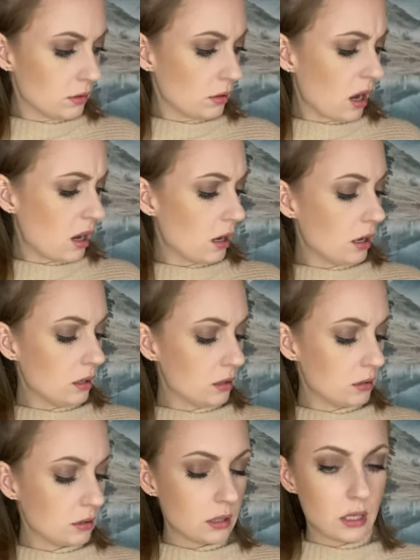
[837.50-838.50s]
Huh?
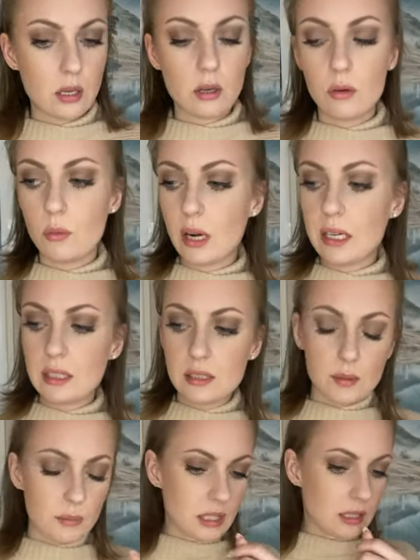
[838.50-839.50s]
Why did
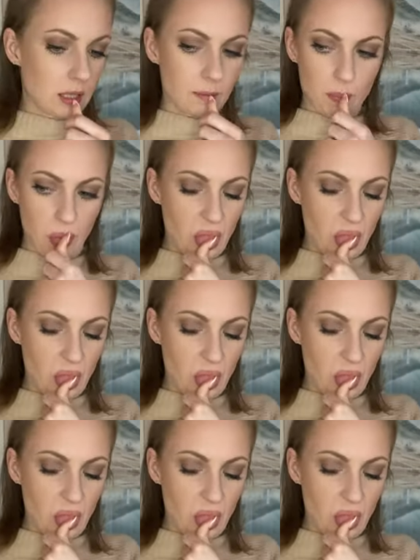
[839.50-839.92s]
somebody not